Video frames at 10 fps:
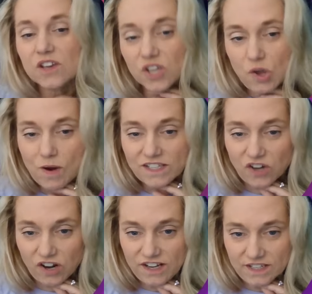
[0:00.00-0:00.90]

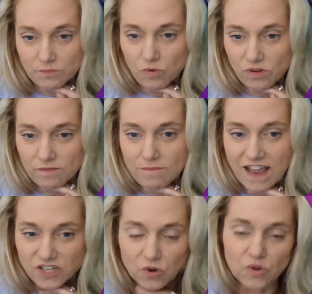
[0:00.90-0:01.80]
Uizard is more
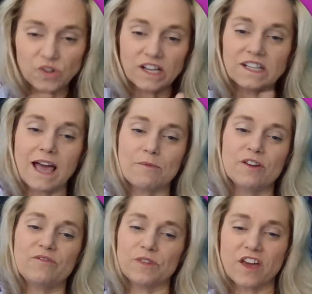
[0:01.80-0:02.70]
magical and
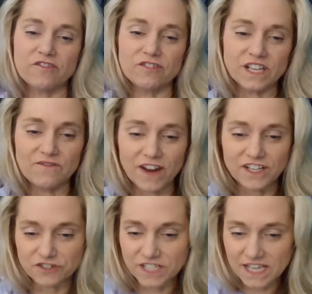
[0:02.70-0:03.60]
collaborative with others.
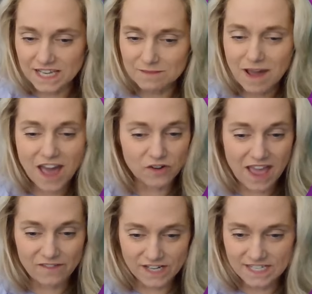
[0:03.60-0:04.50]
Invite your team. I don't
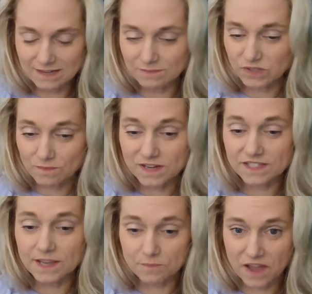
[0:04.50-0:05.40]
have any teams, so I'm going to
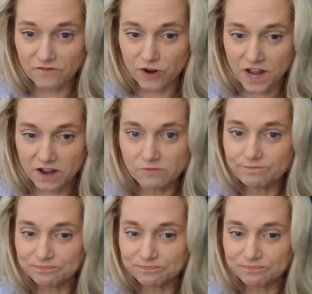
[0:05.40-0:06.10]
skip that for now.